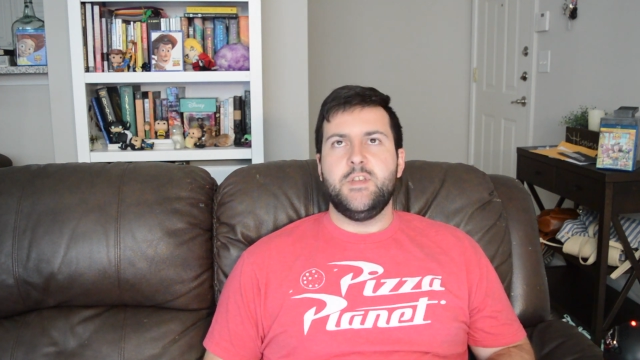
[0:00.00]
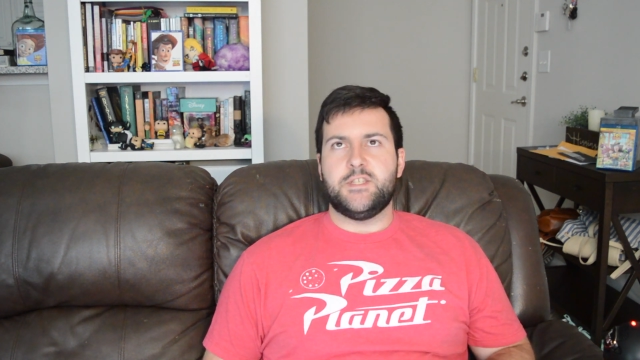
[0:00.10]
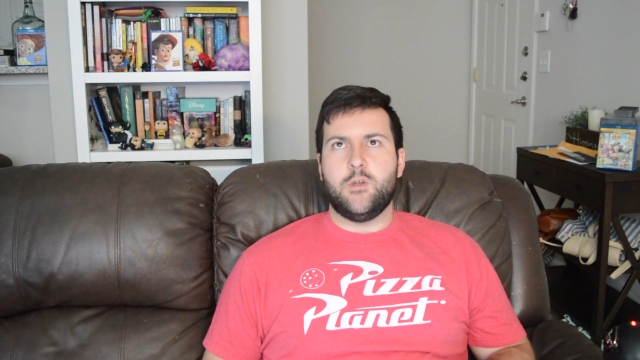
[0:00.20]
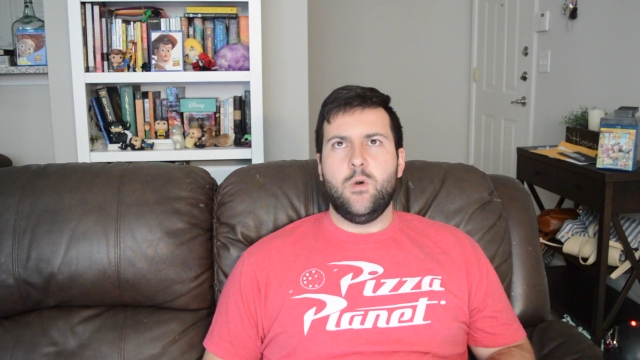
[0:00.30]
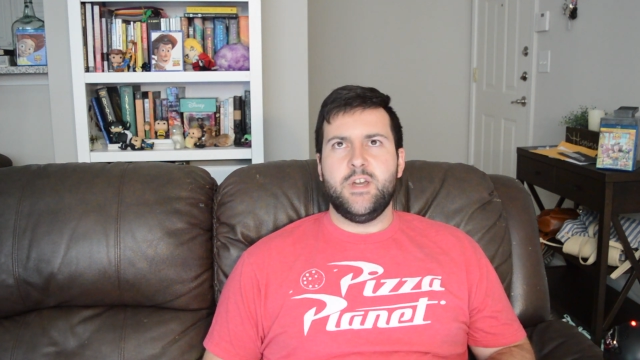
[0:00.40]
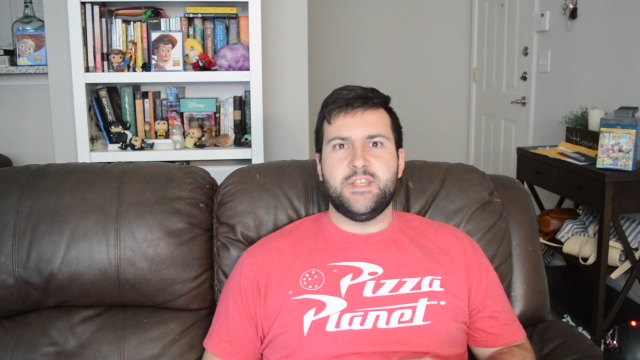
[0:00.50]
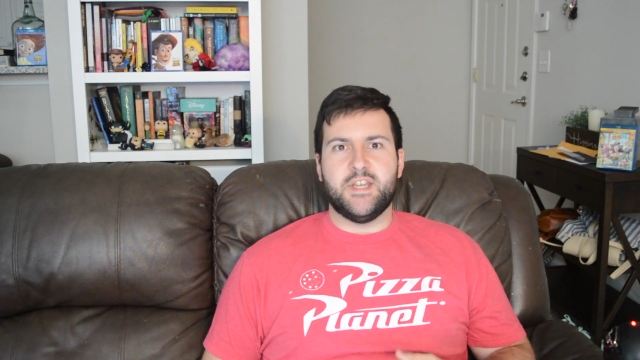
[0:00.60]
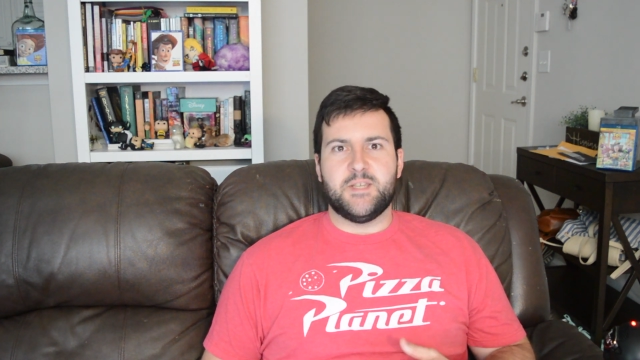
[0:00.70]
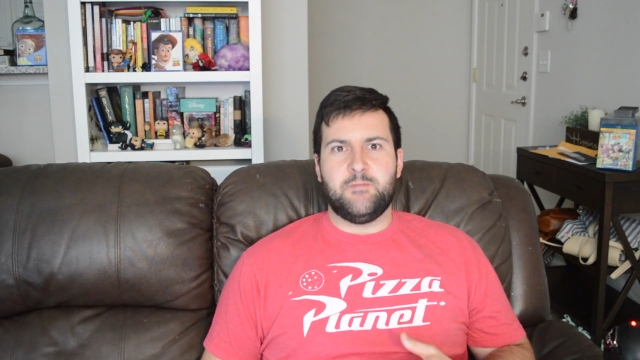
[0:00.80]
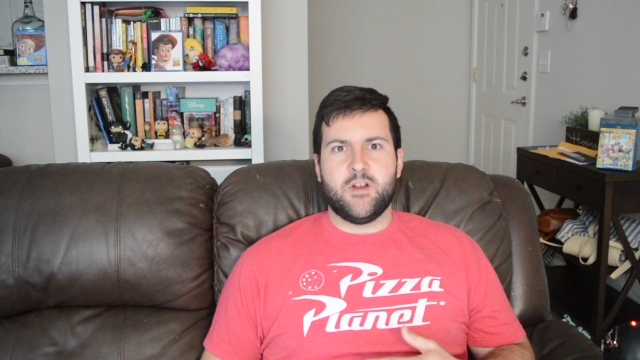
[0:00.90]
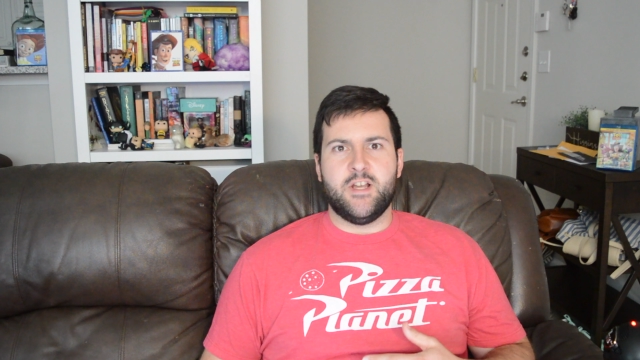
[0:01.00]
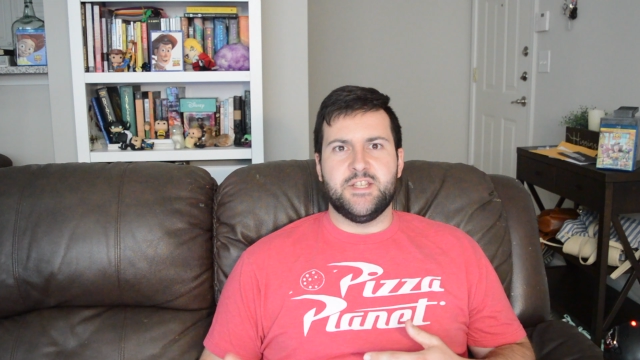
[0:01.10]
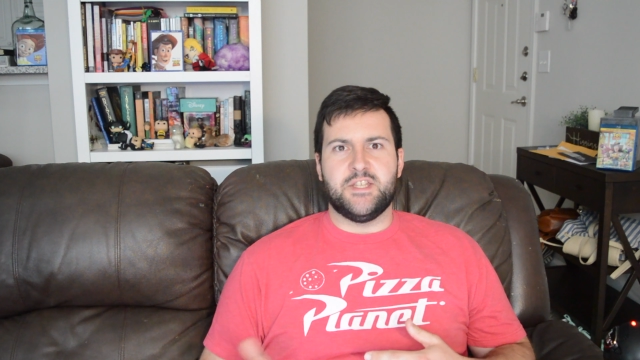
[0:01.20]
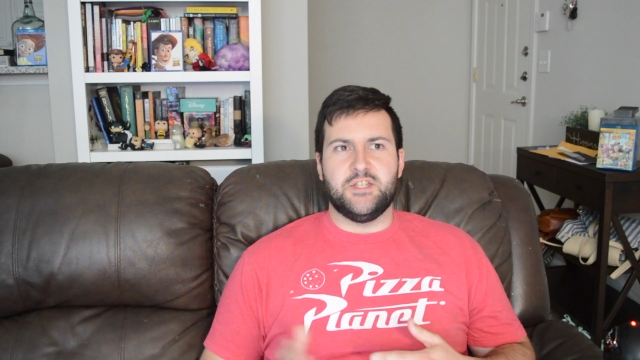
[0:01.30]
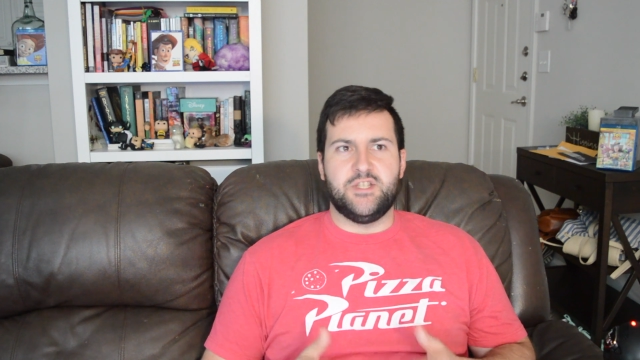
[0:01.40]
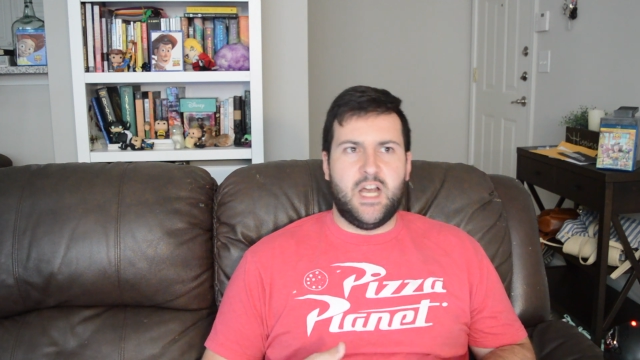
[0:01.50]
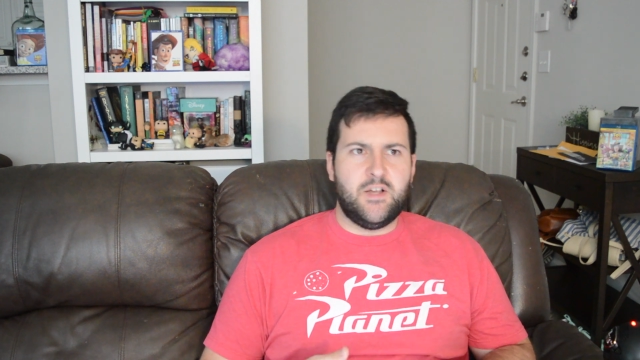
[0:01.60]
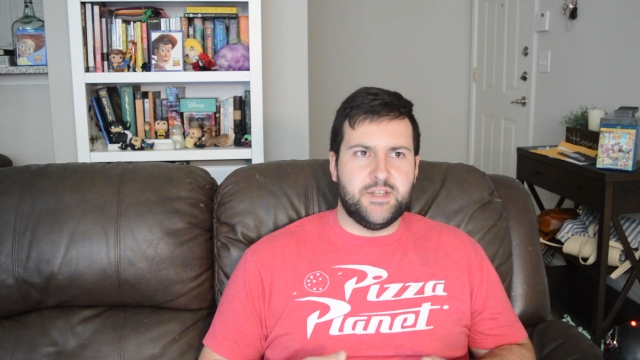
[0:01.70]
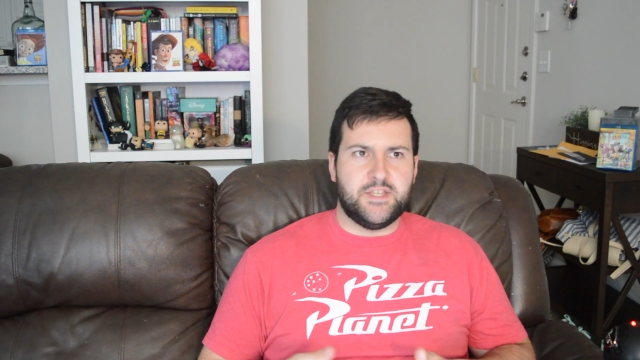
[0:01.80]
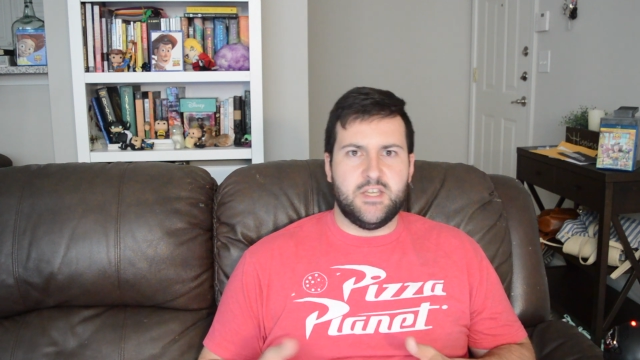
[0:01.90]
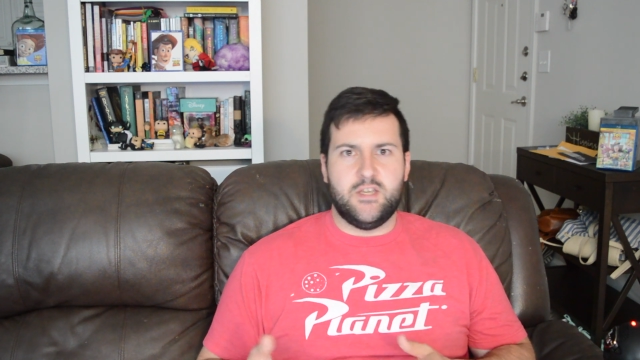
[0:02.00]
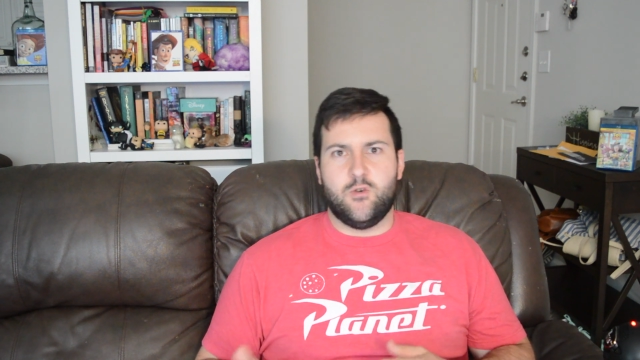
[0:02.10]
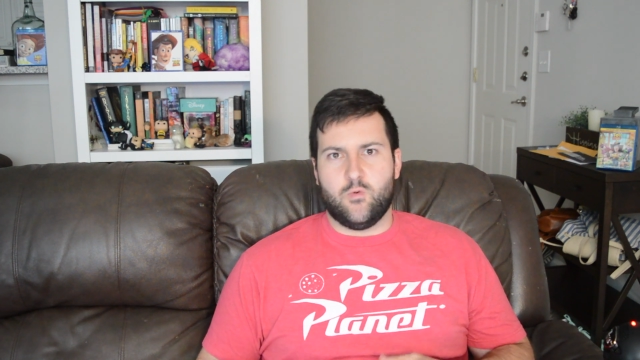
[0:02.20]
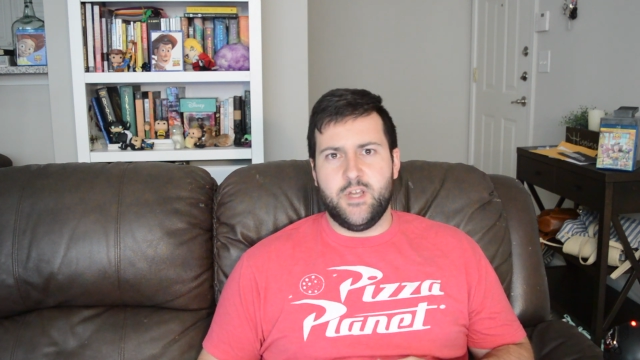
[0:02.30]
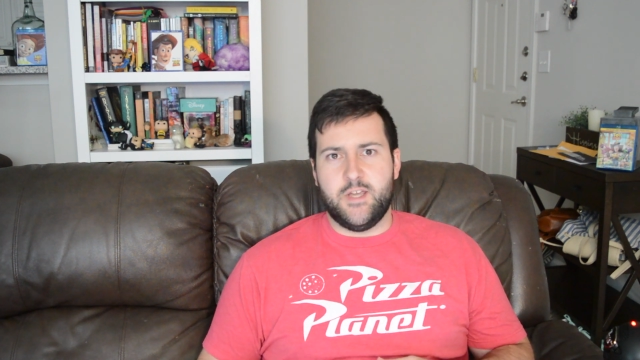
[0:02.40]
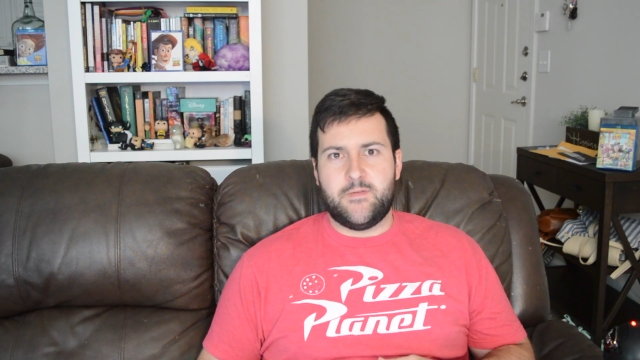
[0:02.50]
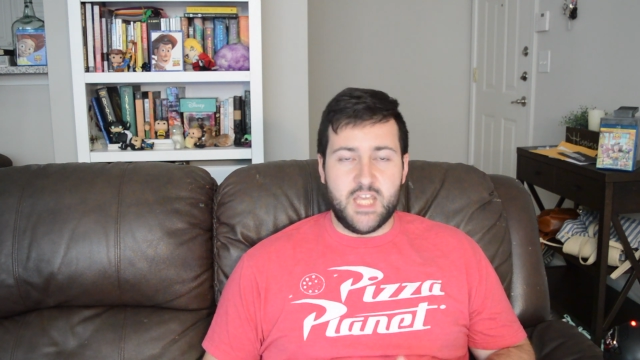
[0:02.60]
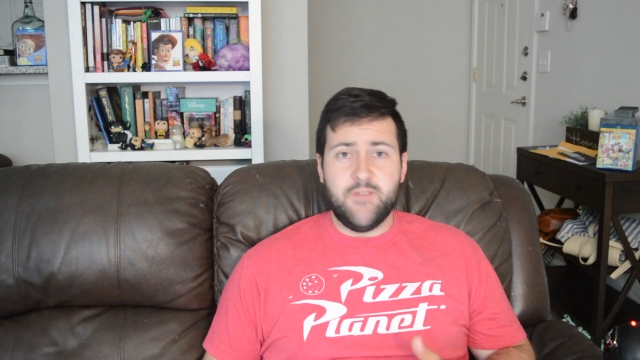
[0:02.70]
These toys experience jealousy, grief,